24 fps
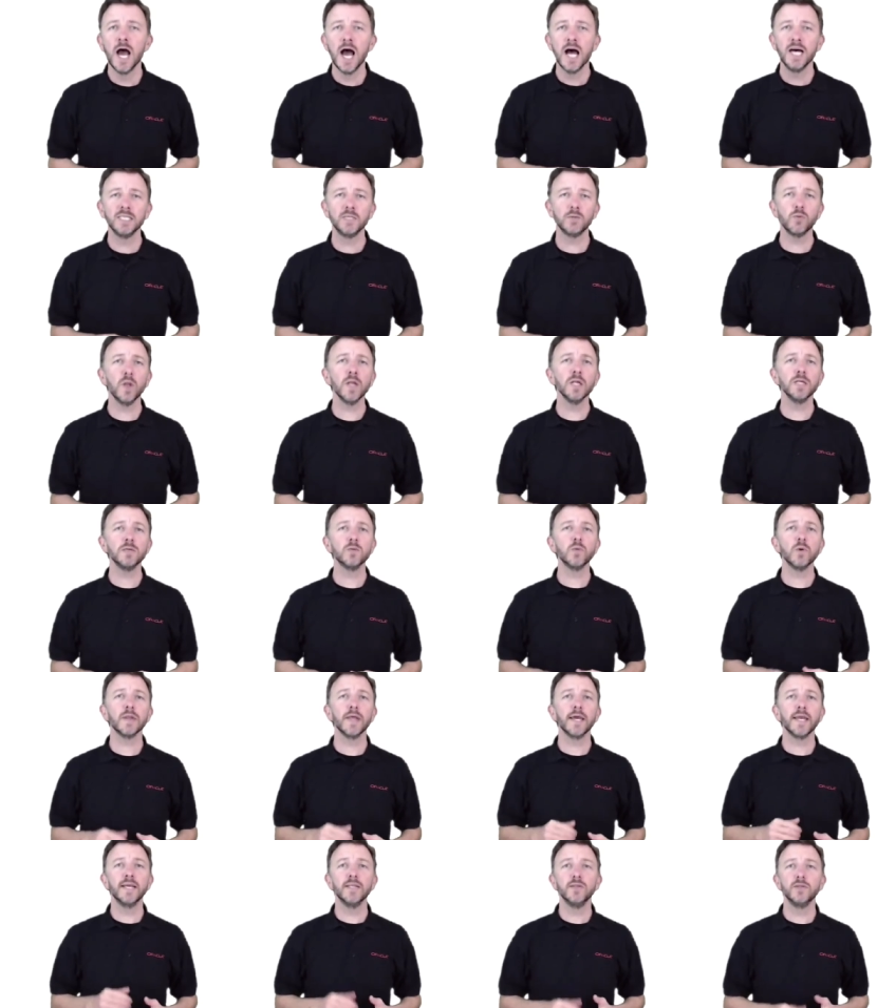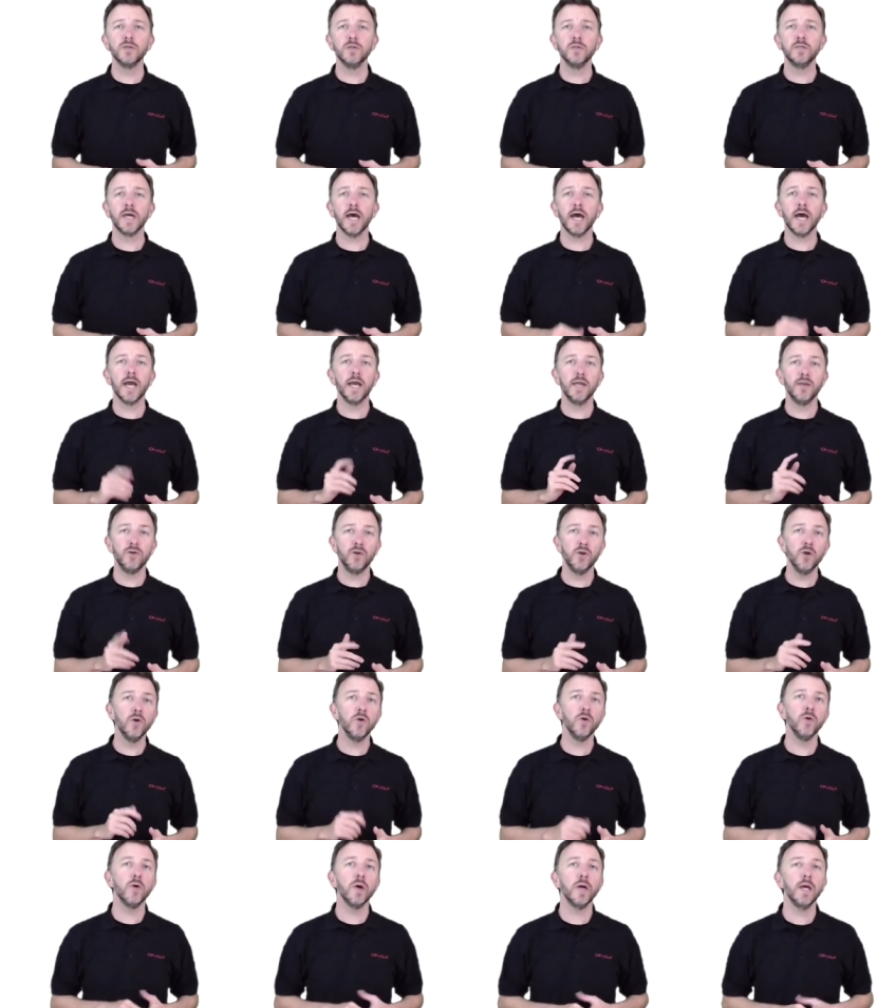as well as what they can do to aid
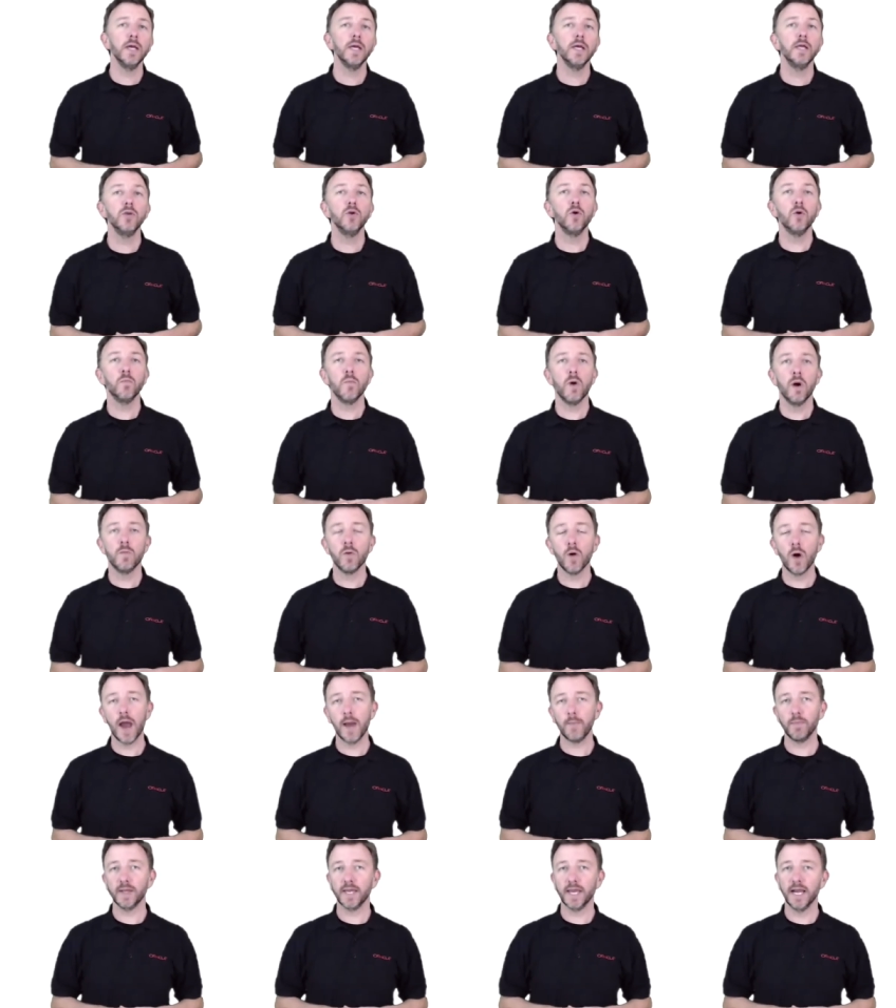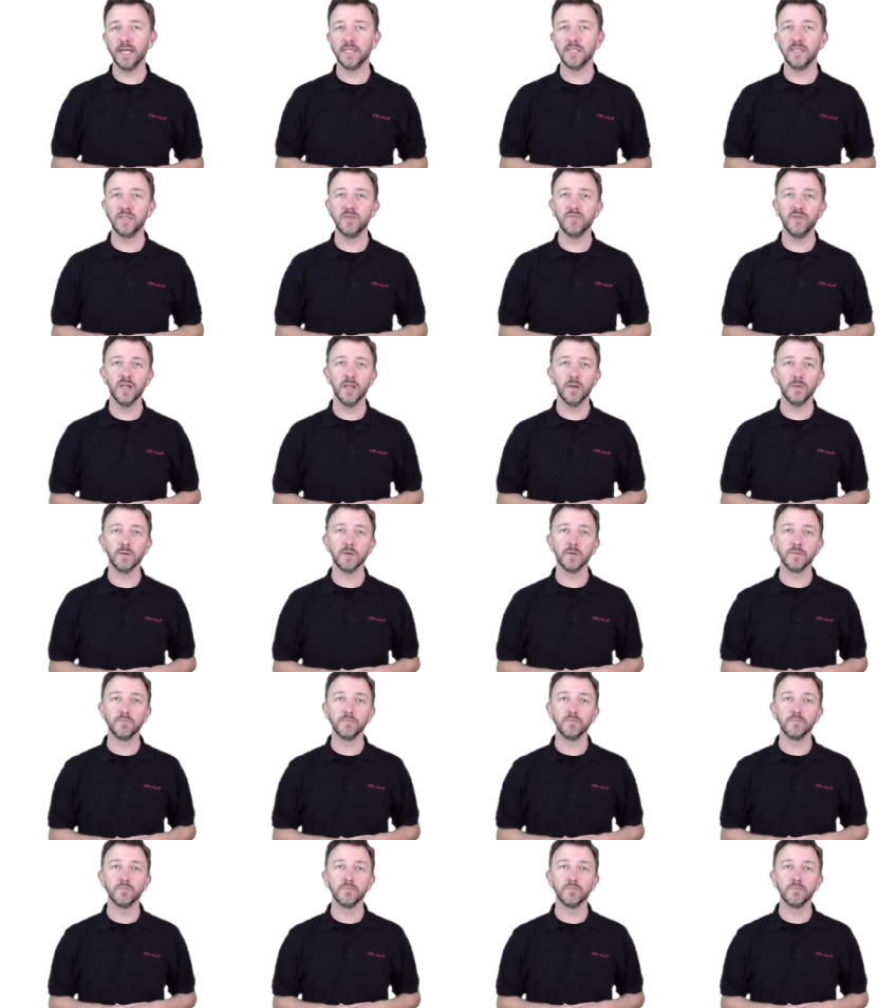you in your mobile application development.